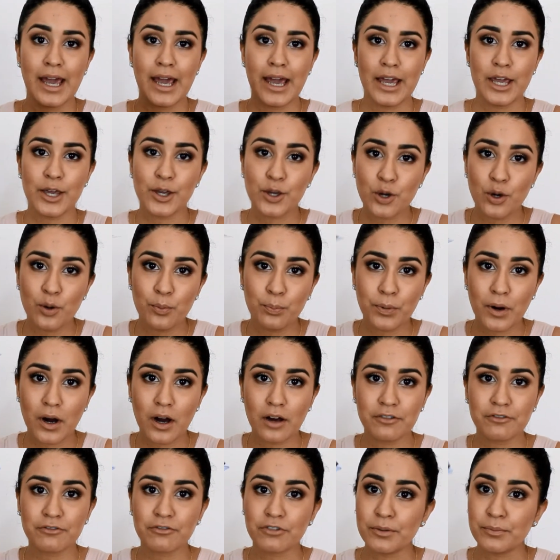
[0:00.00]
a
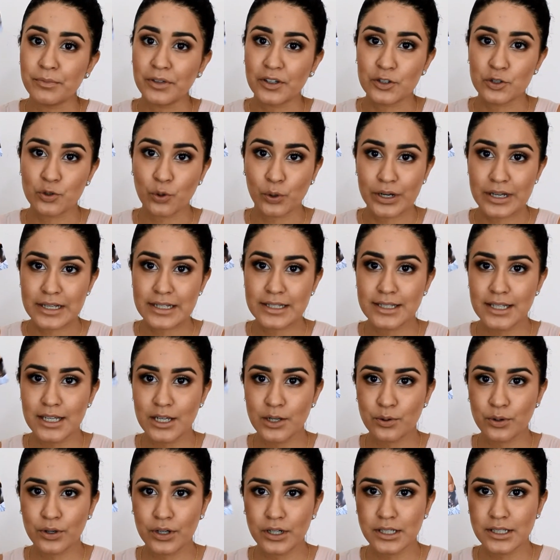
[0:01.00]
coupon from Victoria's
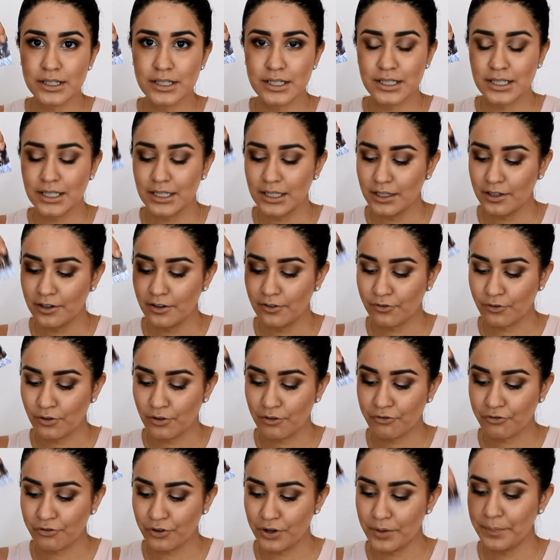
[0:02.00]
Secret for
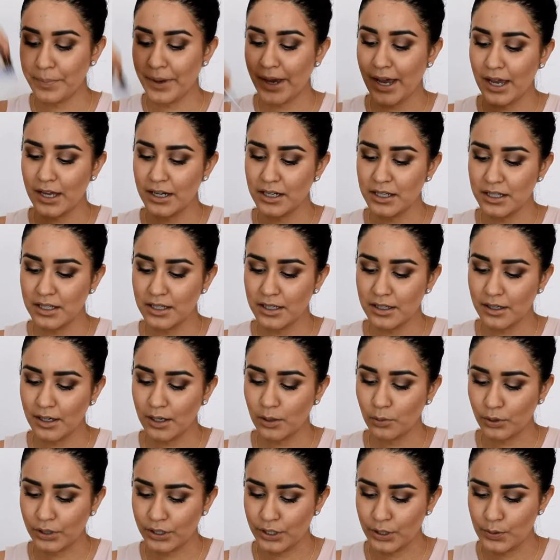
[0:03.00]
a free panty.
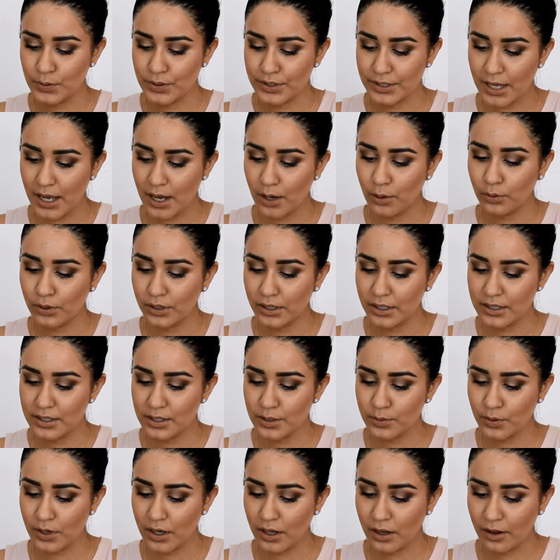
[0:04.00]
I want to use that one
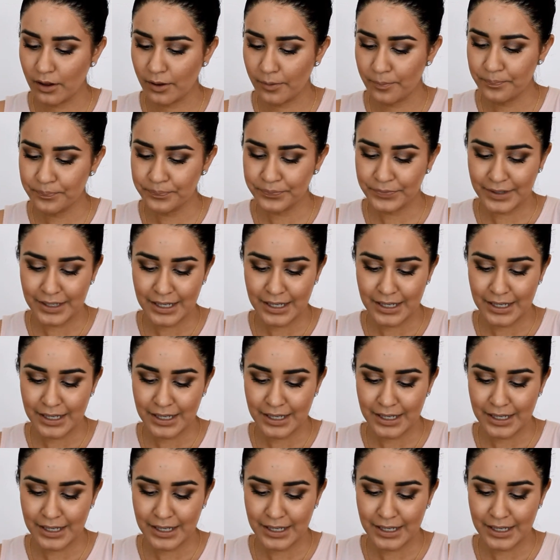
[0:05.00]
as well.